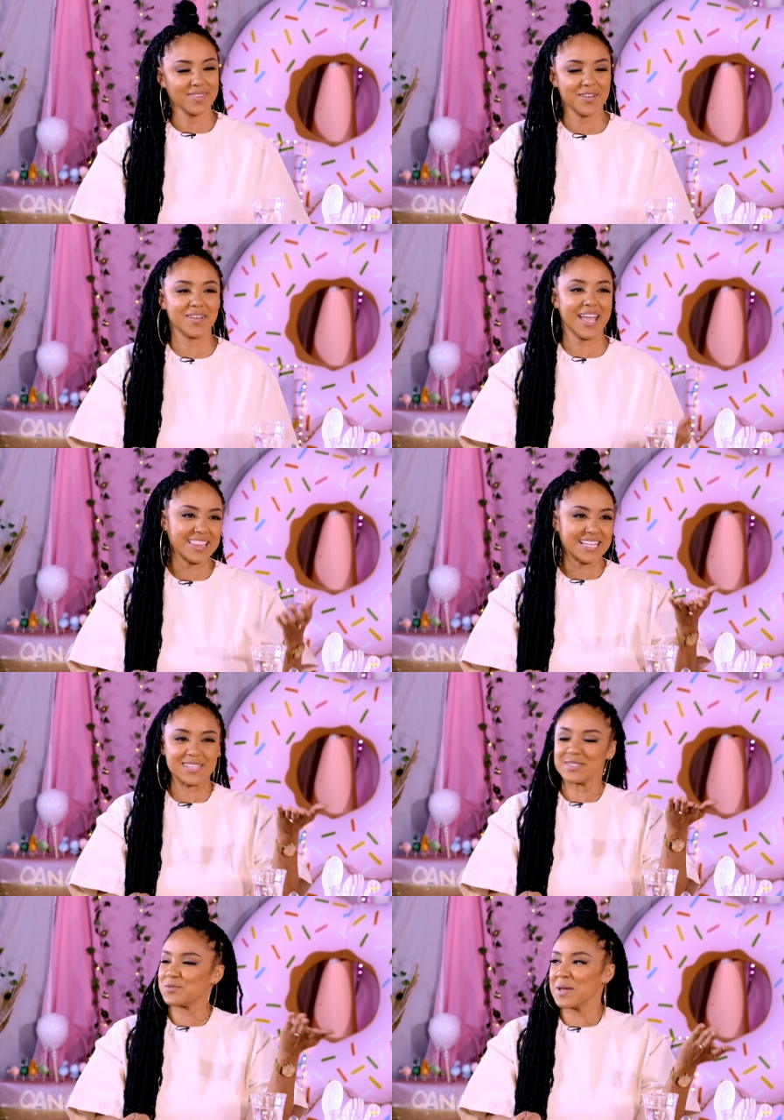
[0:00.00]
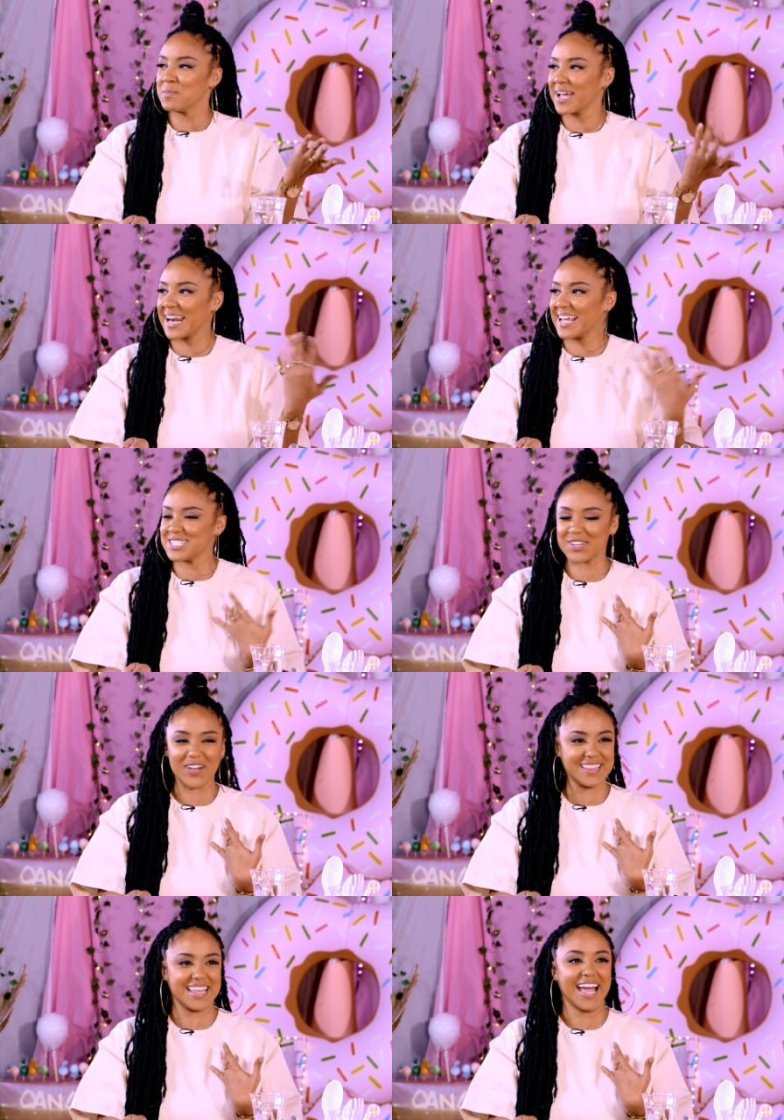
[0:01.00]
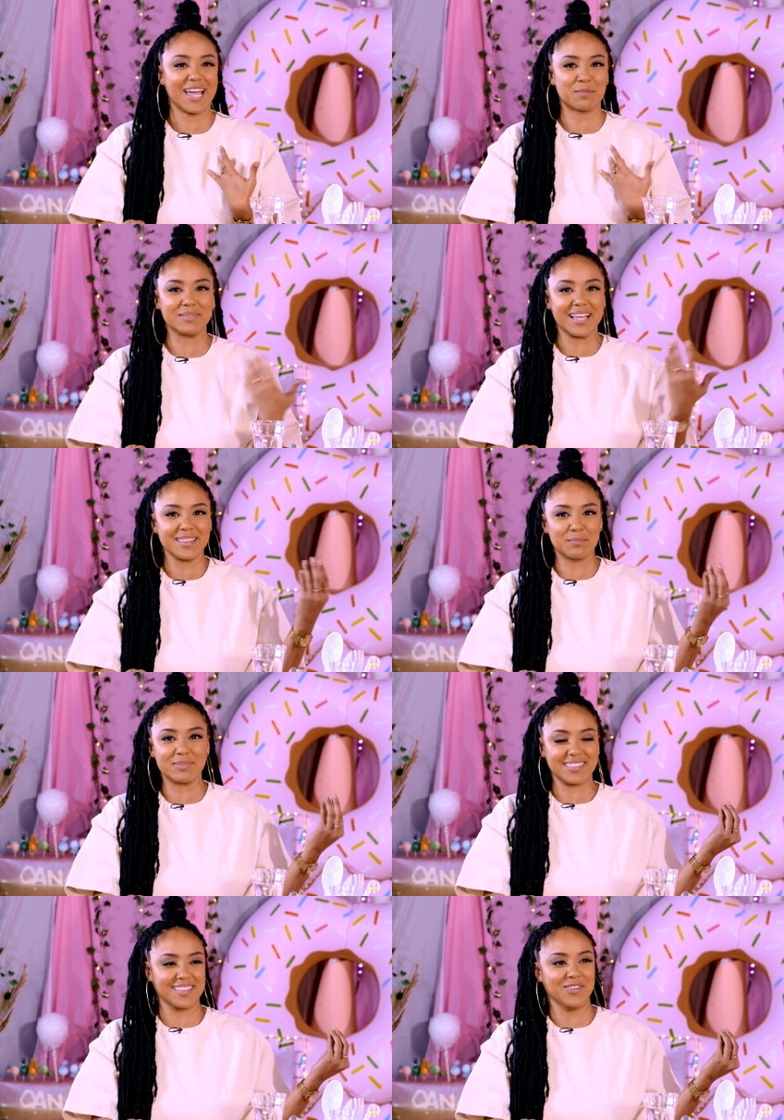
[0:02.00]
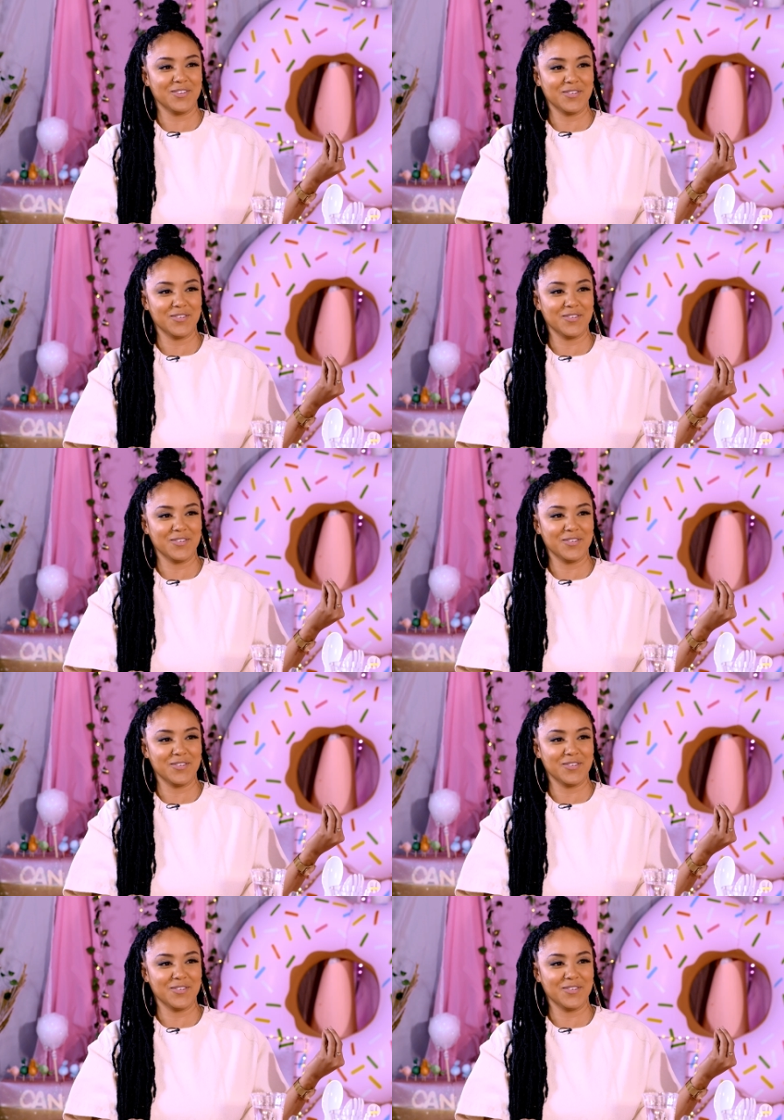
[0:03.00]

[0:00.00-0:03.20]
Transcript: Okay, that sounds way more. Can I Spanish. just call it that? Yes. plátano.